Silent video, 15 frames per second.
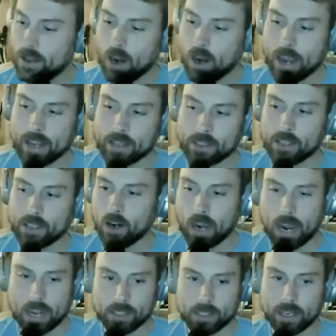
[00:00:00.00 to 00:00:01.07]
I guess,
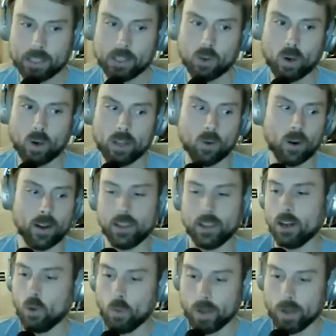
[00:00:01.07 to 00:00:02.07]
hindsight's 20/20.